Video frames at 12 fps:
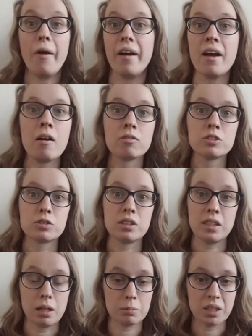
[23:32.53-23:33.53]
I haven't
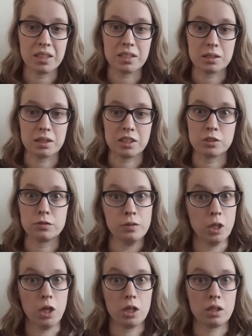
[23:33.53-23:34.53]
really updated this
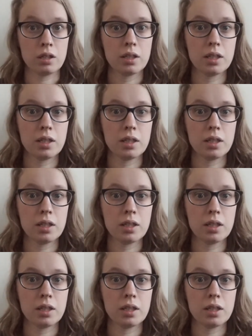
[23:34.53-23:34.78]
vlog